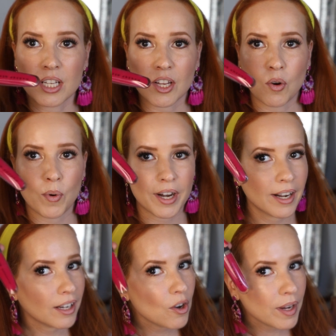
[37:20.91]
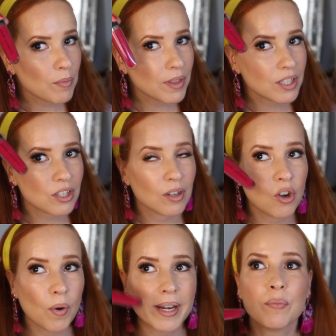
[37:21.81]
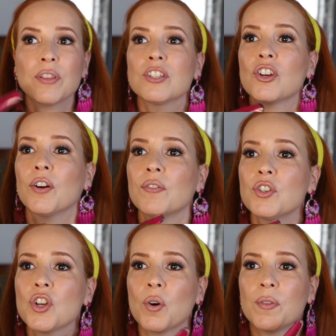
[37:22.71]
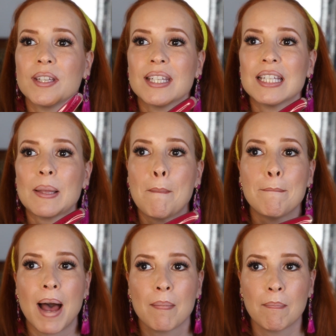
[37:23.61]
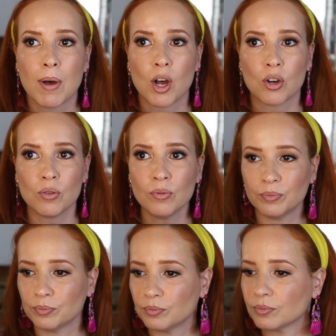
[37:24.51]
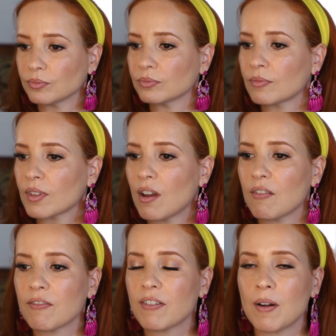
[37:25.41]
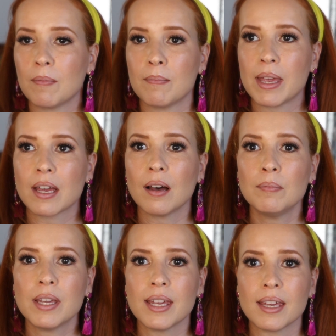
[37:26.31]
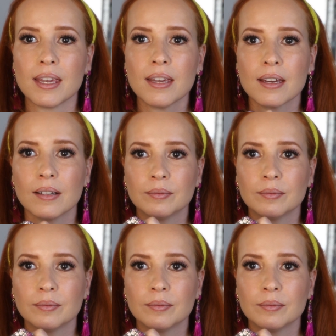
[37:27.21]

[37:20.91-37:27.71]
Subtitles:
So we're gonna go in with the star of the show. This is Mambo from Makeup Geek,